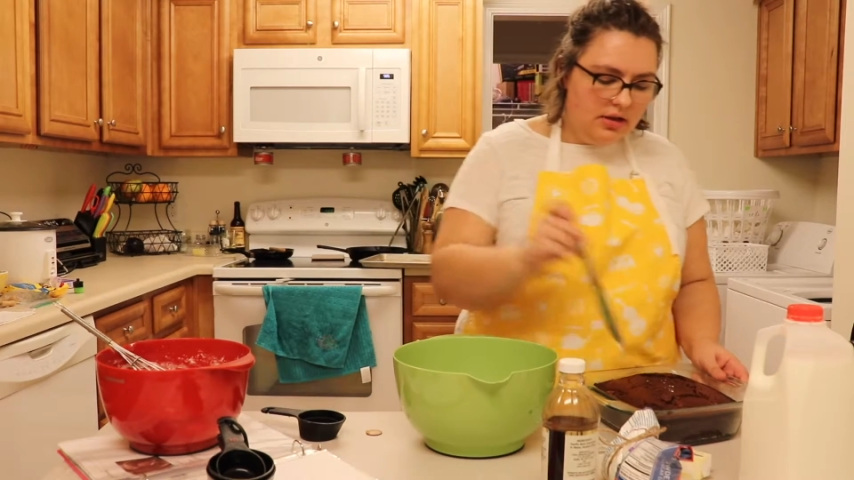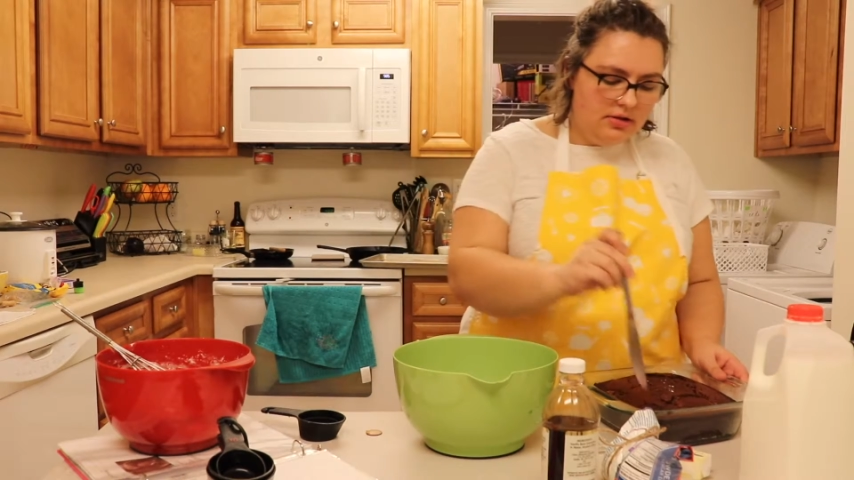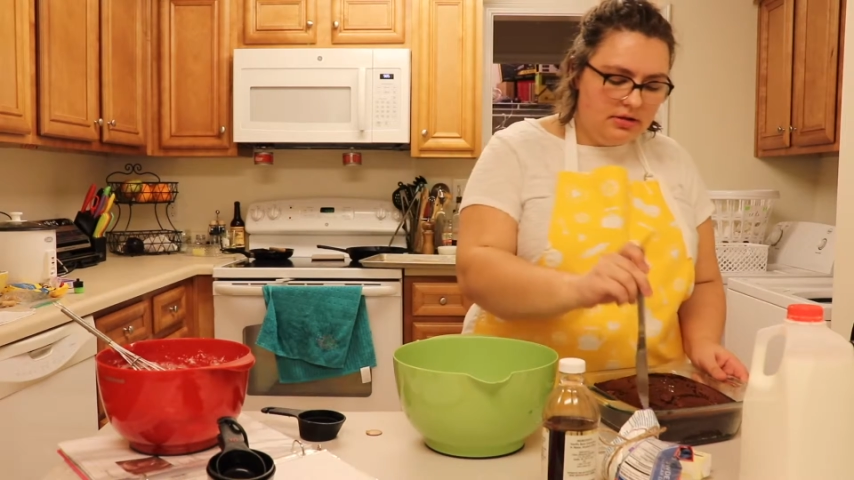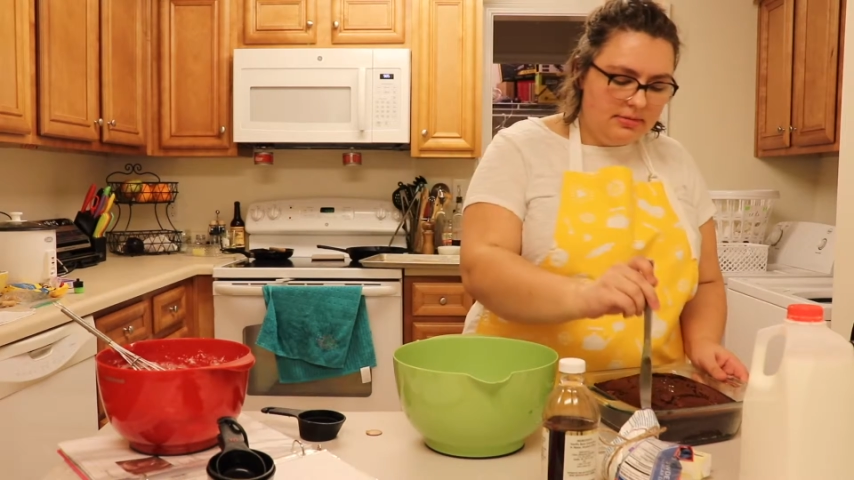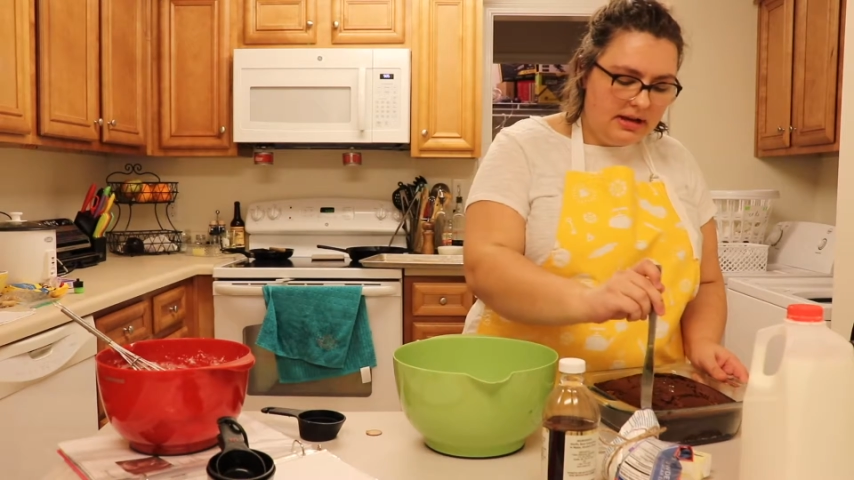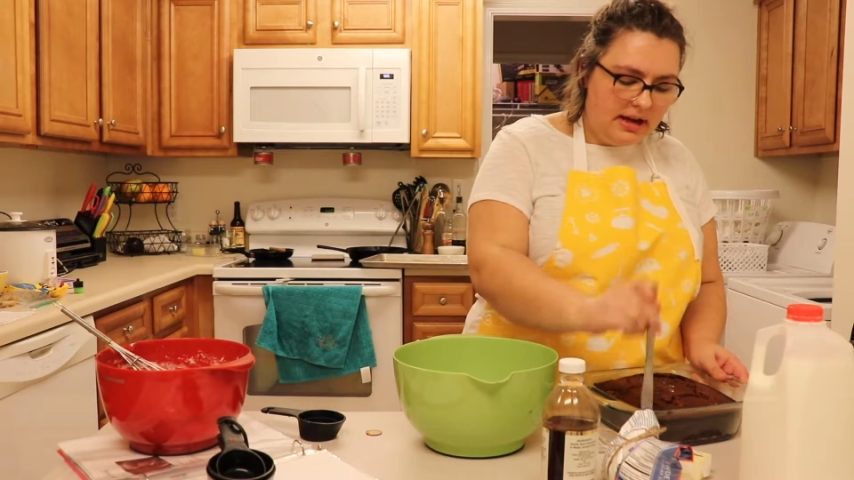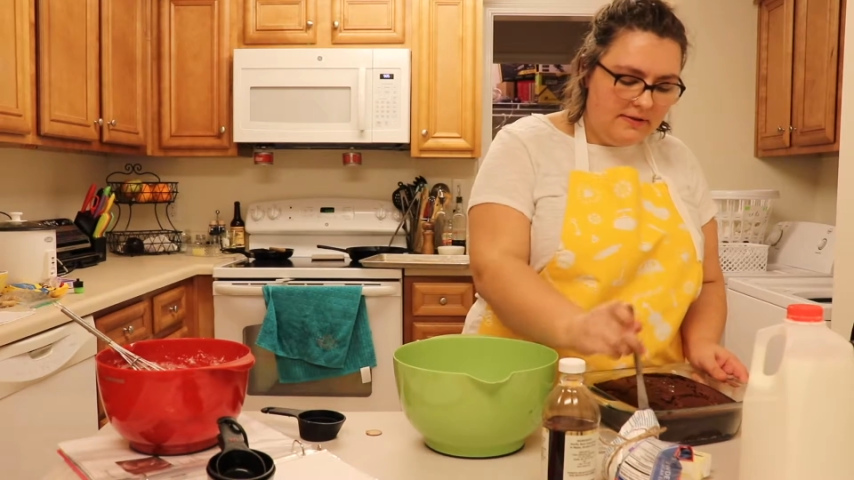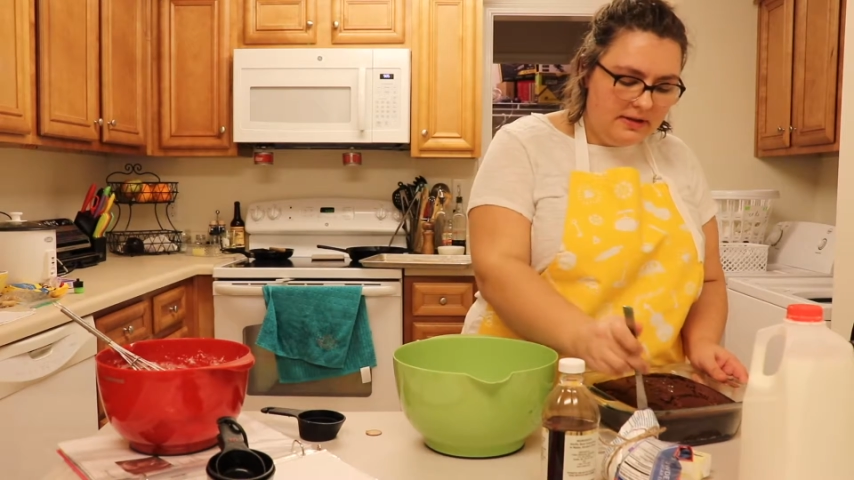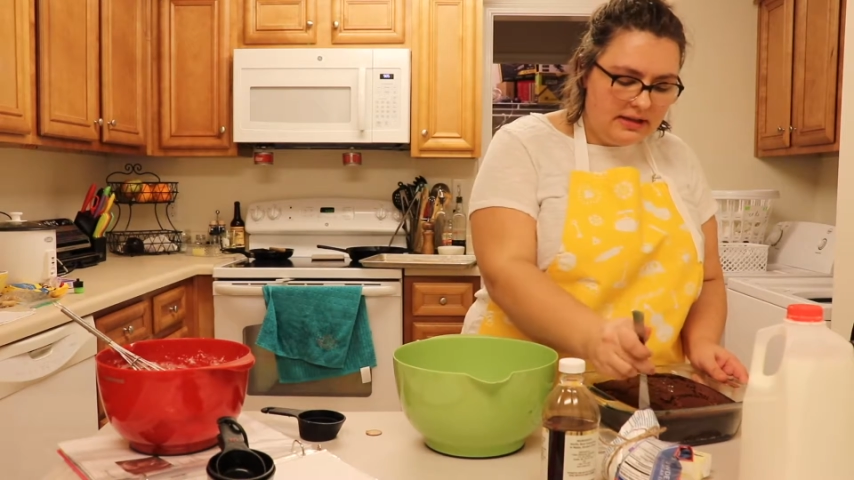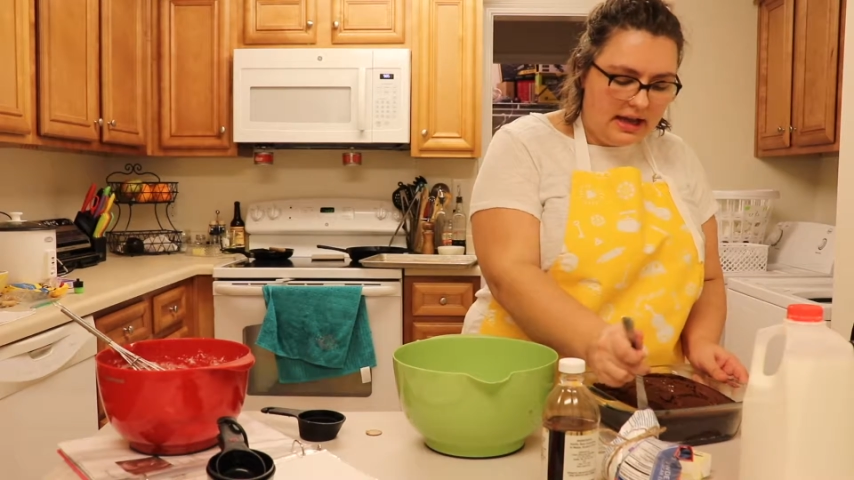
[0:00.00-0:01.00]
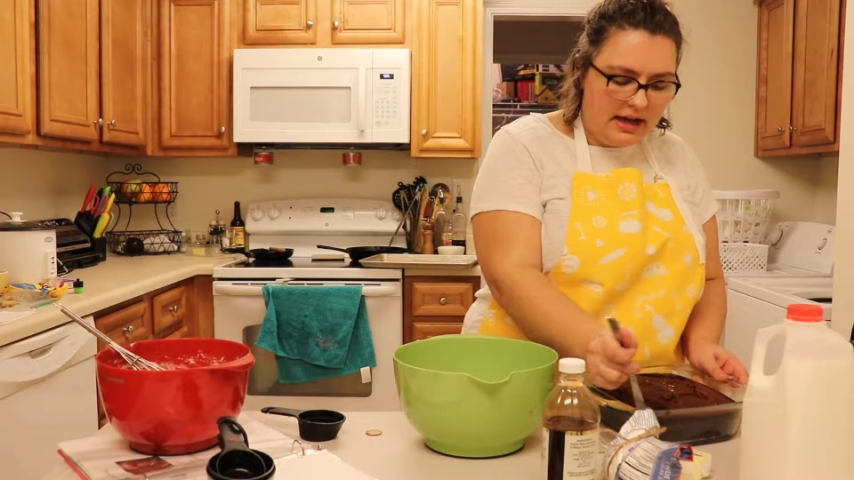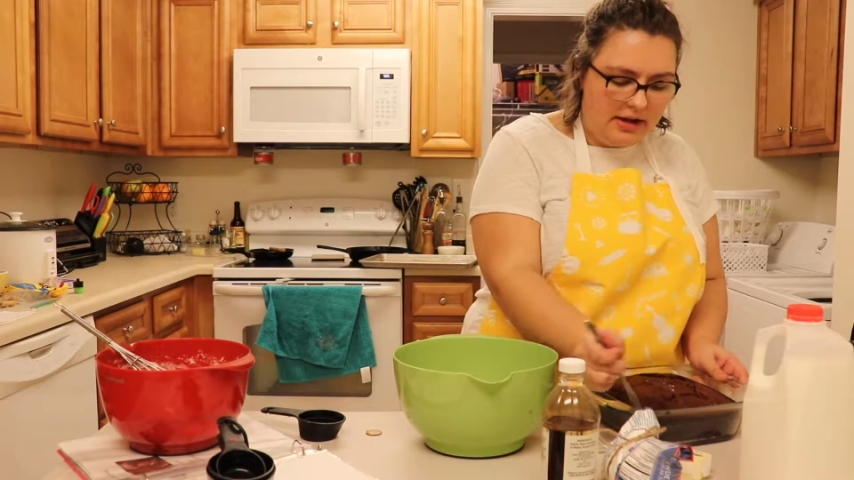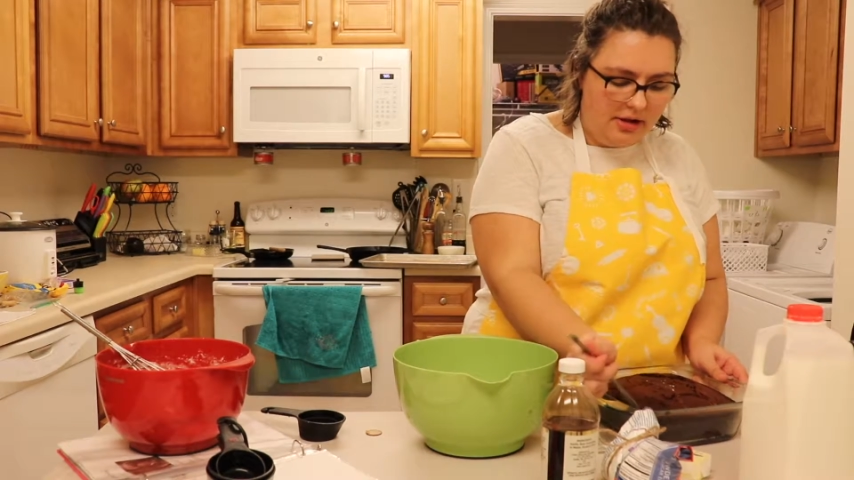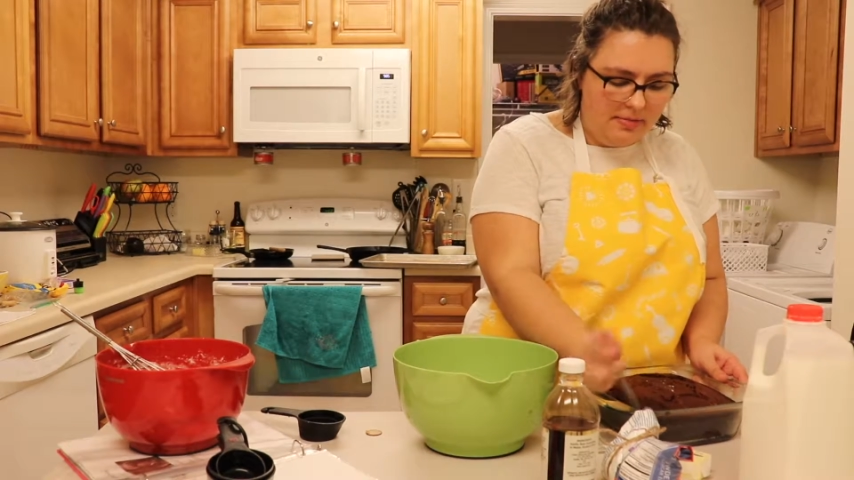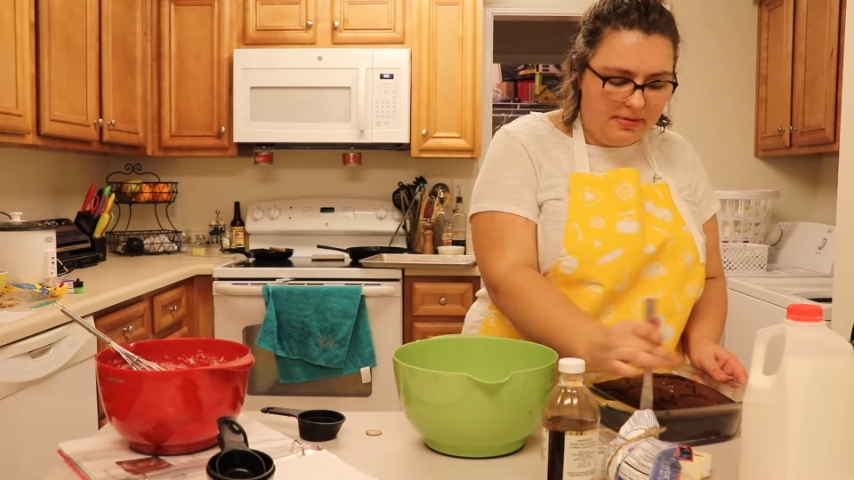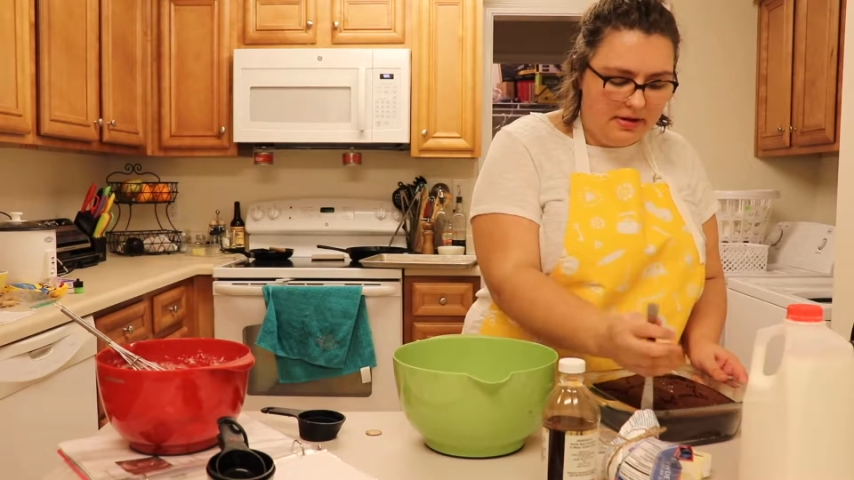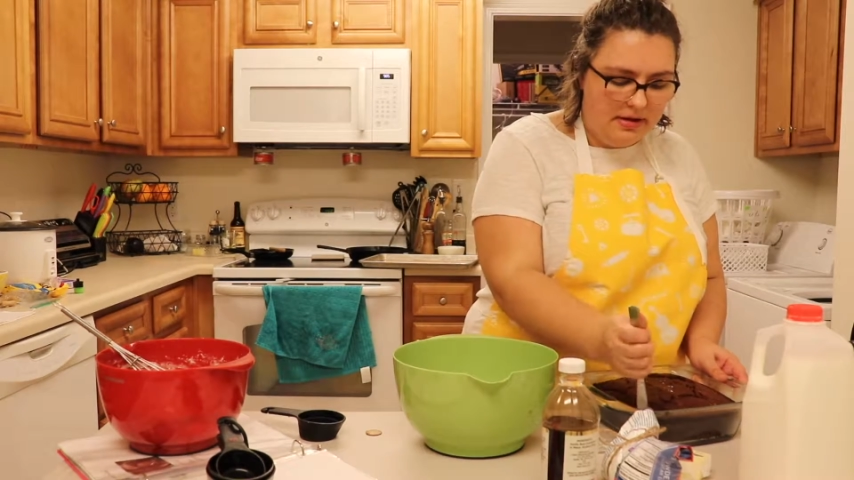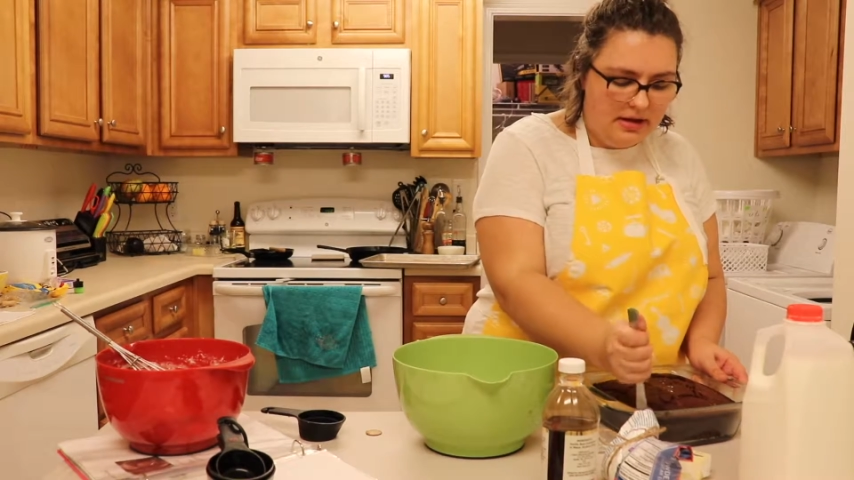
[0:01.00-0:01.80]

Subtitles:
use my knife as help